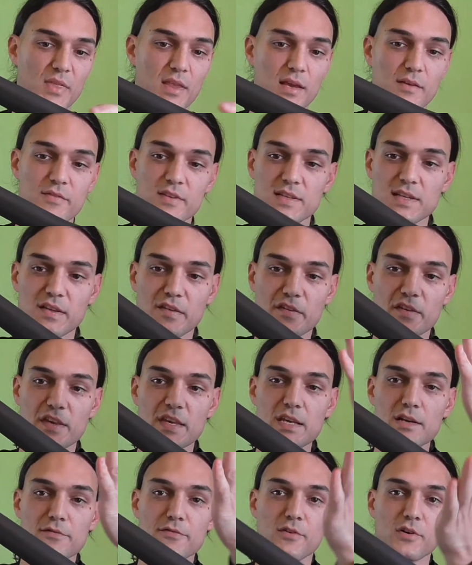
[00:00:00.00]
if it hits
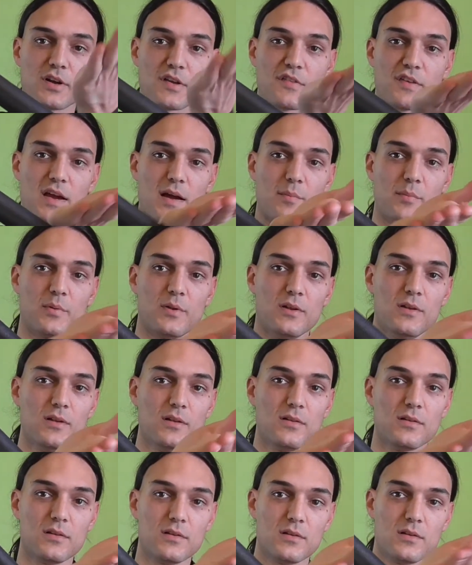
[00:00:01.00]
here, for
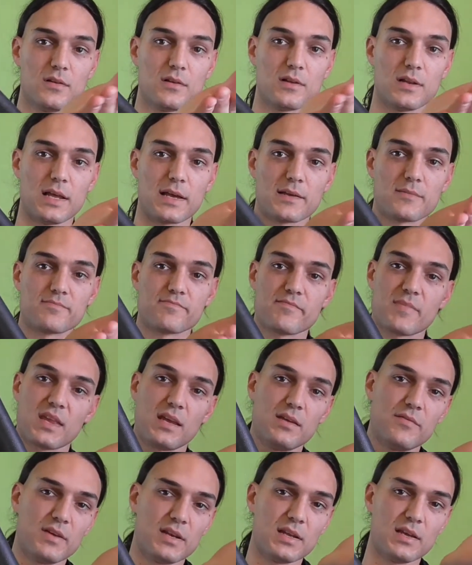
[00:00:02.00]
example, like
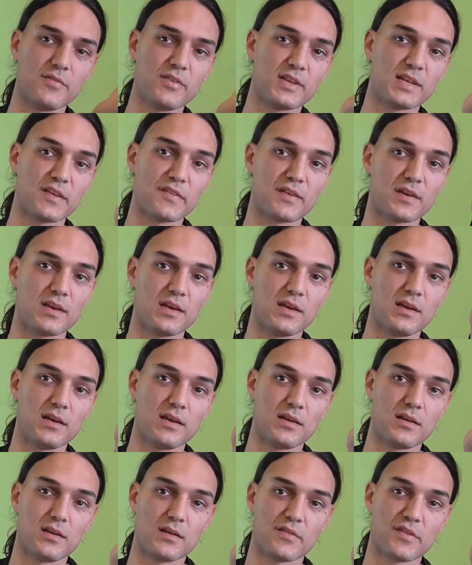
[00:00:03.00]
even if it has
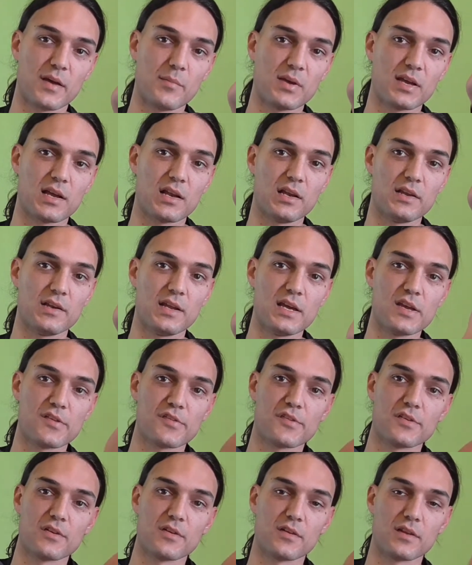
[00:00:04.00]
some
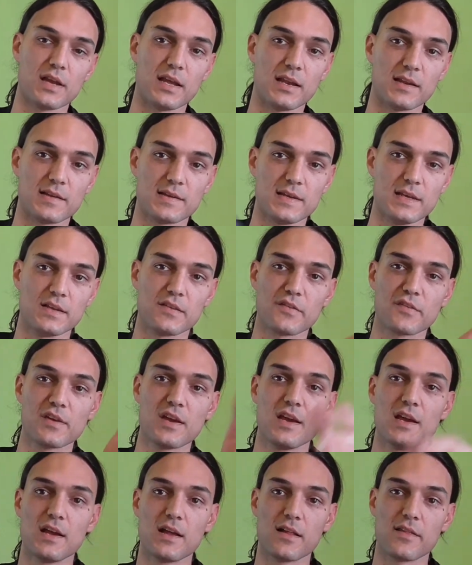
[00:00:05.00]
inclination and it hits,
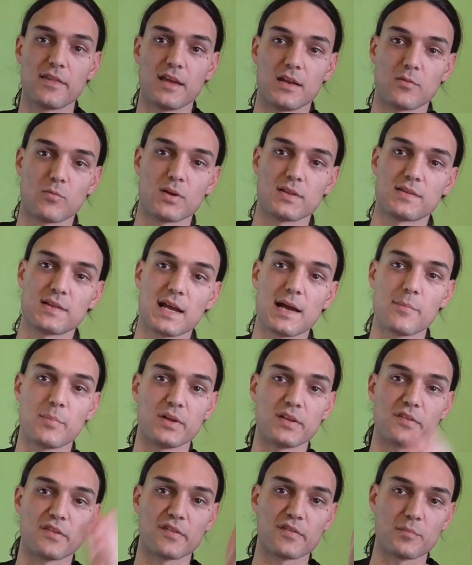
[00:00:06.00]
then what
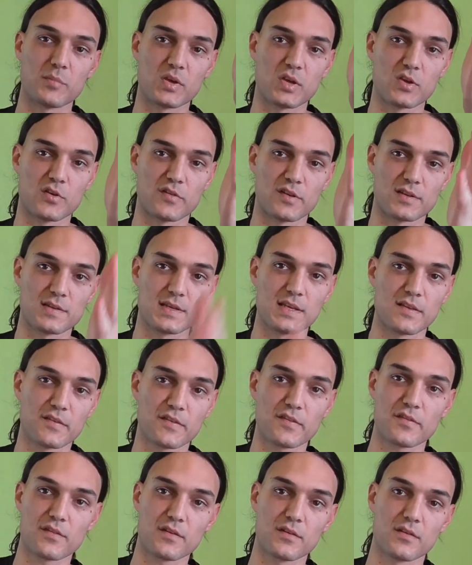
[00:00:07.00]
happens is because it
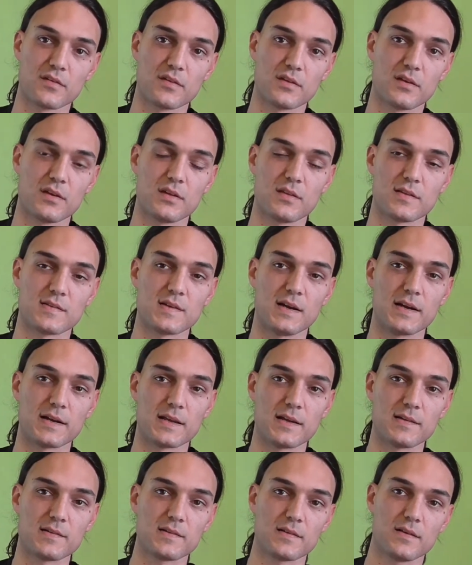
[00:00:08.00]
hits the
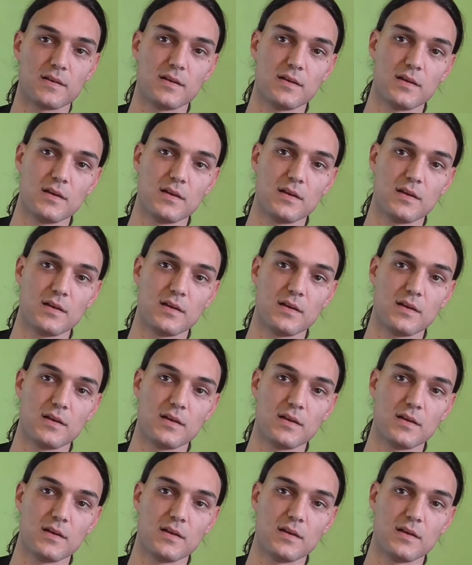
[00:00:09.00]
target,